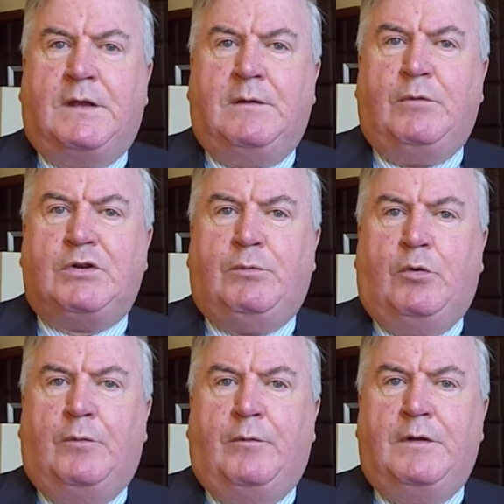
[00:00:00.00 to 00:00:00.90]
much
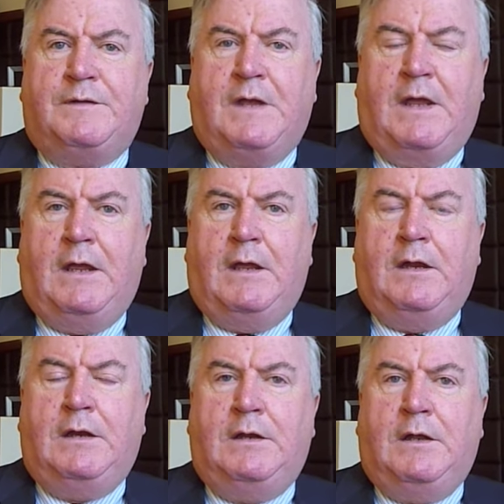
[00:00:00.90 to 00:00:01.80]
more say
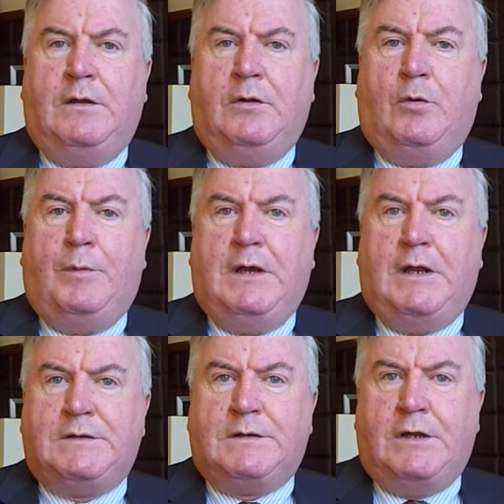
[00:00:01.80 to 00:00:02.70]
in uh, European
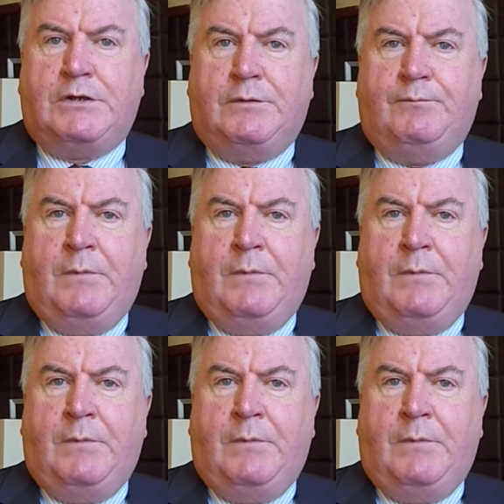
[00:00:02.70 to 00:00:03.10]
legislation.